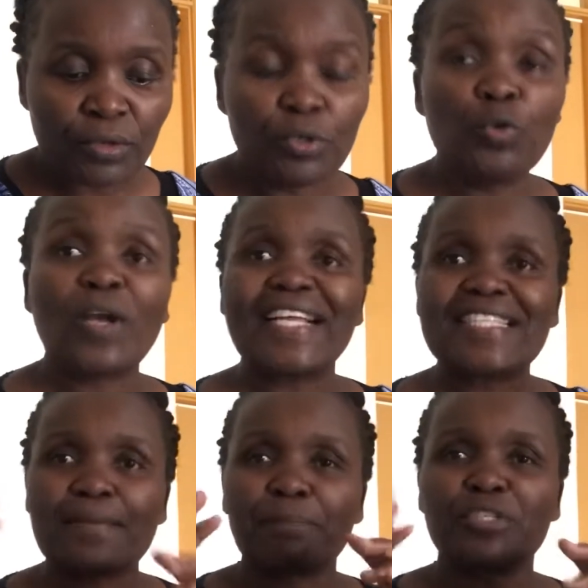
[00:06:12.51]
Look at
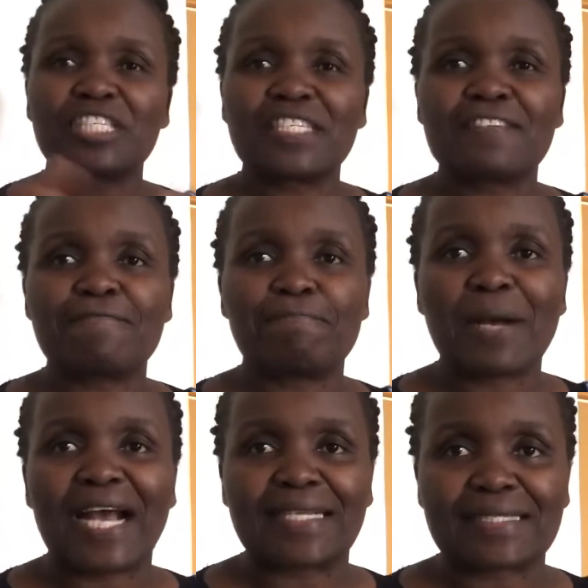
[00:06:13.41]
the positive
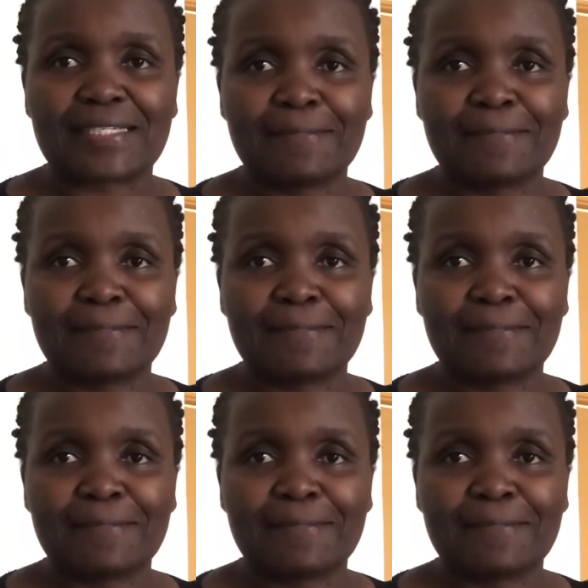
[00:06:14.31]
part.